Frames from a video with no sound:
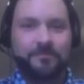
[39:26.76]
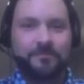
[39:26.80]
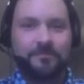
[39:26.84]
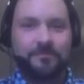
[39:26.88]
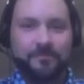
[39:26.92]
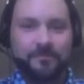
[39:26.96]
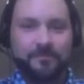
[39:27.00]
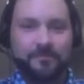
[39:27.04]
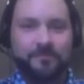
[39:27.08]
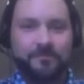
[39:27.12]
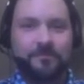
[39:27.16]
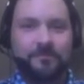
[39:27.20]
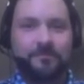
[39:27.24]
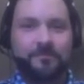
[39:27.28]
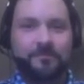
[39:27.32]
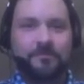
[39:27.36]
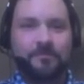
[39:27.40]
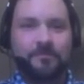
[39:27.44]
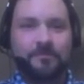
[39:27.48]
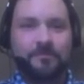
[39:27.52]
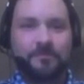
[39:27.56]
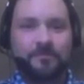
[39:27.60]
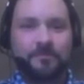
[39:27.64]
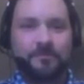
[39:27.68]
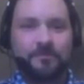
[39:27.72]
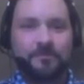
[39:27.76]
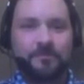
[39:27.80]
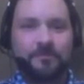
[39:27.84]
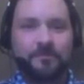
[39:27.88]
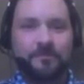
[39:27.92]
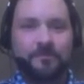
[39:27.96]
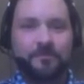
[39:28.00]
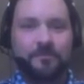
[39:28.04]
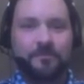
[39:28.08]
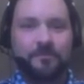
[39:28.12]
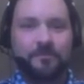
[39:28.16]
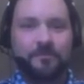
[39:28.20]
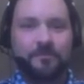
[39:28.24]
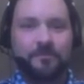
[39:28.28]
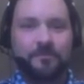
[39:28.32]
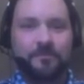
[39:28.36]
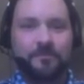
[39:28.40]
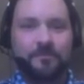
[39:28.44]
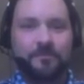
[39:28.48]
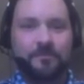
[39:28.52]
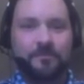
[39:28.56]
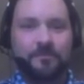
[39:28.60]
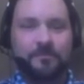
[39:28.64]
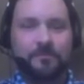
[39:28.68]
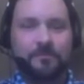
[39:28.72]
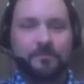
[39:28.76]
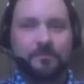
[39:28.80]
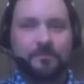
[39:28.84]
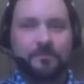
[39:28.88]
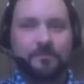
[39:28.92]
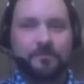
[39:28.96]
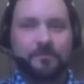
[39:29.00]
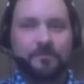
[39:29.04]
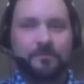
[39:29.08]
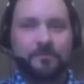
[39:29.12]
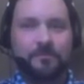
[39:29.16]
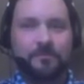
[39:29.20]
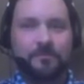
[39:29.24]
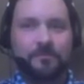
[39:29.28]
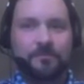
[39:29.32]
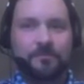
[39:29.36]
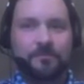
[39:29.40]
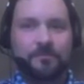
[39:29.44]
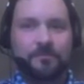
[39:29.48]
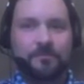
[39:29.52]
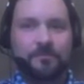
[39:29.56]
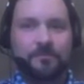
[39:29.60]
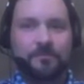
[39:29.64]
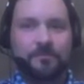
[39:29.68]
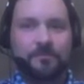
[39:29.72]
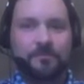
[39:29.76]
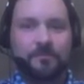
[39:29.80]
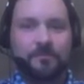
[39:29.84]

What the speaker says: (not speaking)